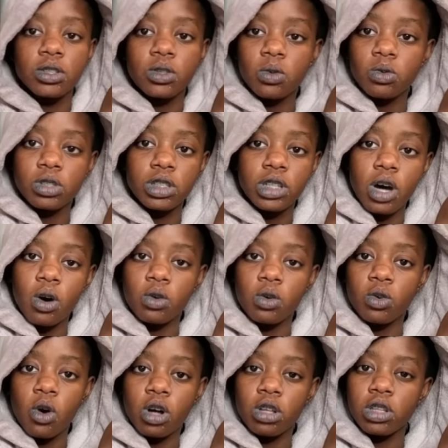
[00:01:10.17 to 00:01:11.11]
there's no
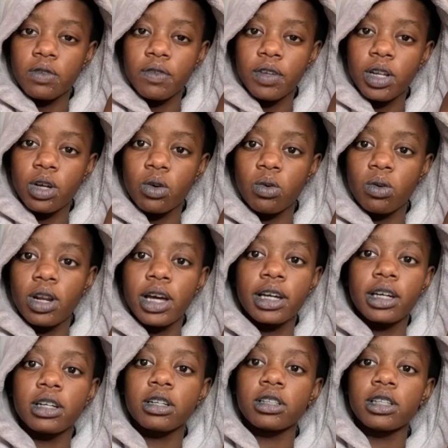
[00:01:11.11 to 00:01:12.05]
sound on the video.
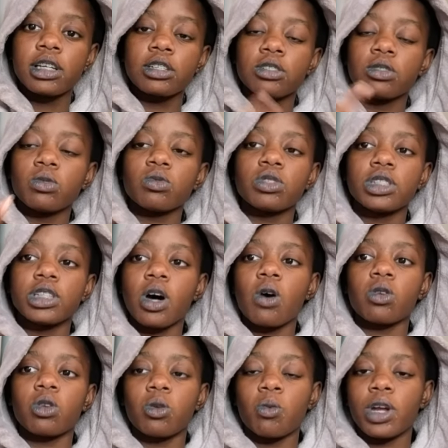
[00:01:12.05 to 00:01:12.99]
Like there's no
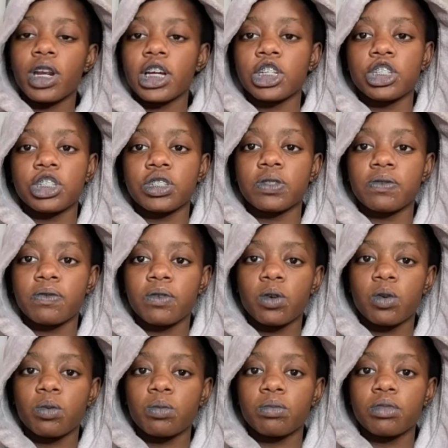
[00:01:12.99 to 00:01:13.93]
sound on what I just
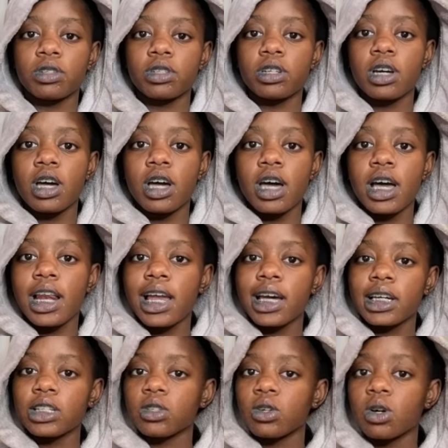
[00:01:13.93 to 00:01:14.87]
filmed.
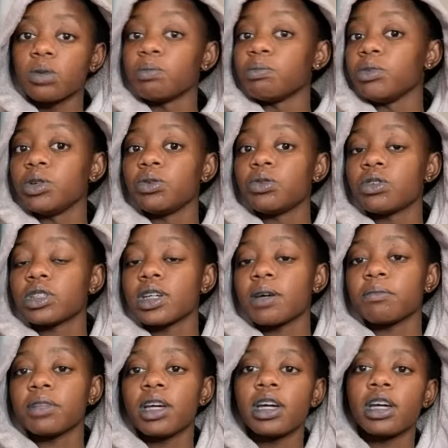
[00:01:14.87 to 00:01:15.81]
Like it's on mute or
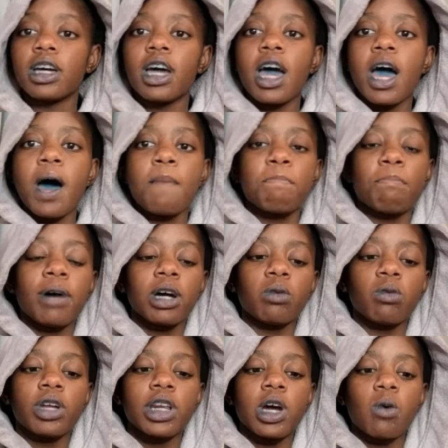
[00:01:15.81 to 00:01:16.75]
something.
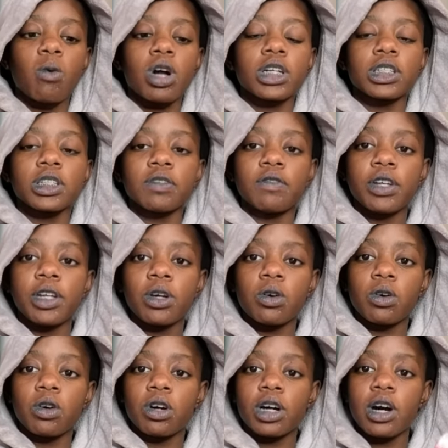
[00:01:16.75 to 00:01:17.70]
But when I watch the
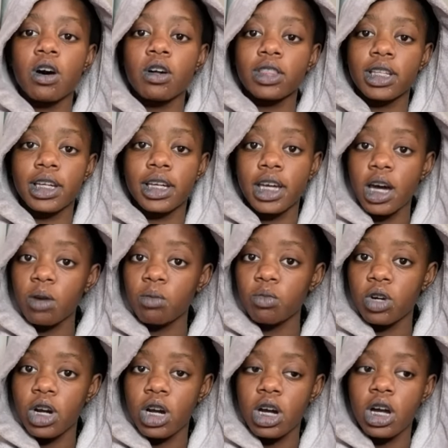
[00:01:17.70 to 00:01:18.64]
video on the
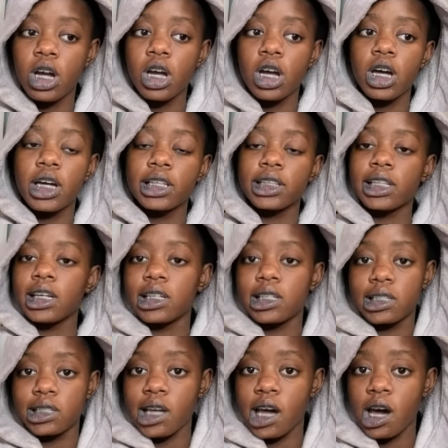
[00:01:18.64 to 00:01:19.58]
camera,
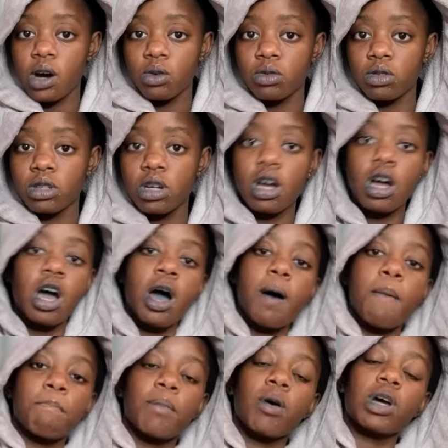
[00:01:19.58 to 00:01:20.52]
there's sound.
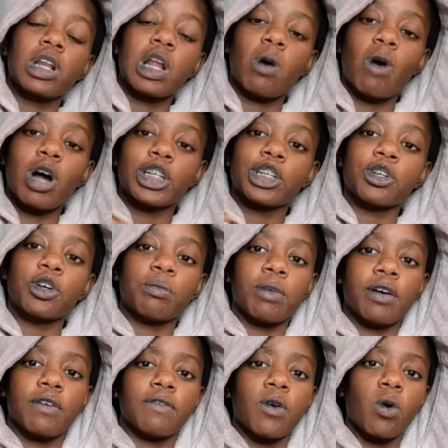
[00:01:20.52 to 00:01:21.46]
But when I watch it
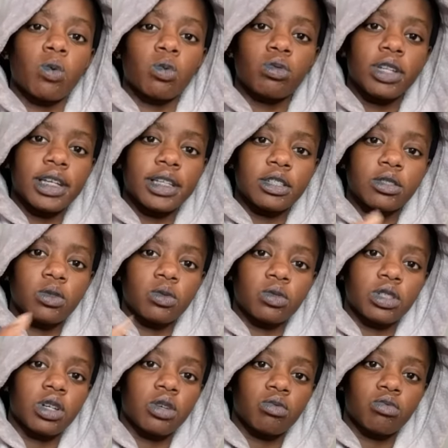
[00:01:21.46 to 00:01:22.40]
on my phone, there's
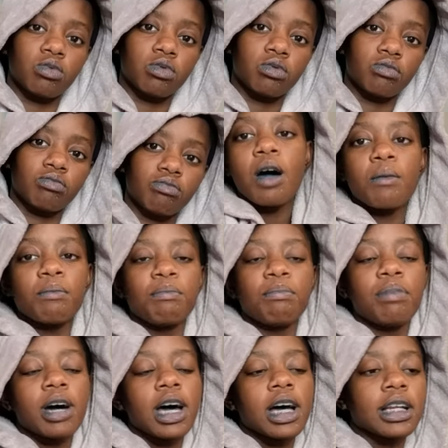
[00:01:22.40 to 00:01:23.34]
no sound.
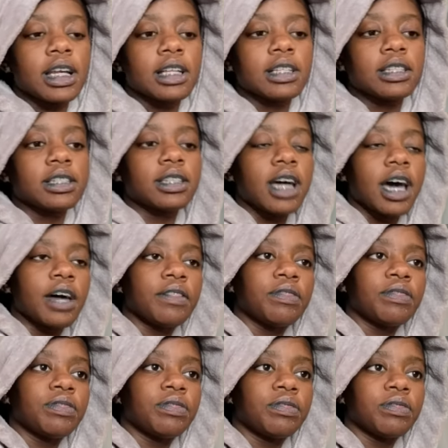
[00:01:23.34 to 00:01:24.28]
But it's
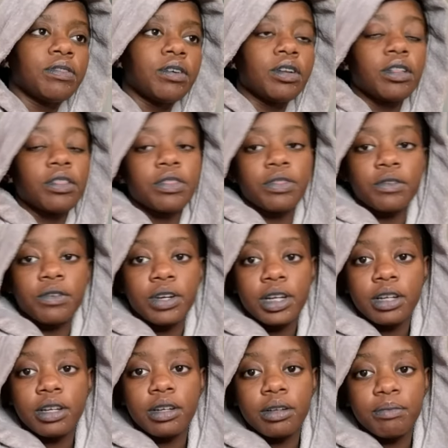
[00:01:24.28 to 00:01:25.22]

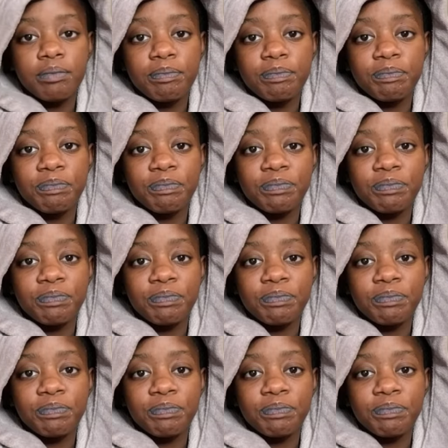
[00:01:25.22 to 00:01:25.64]
9:33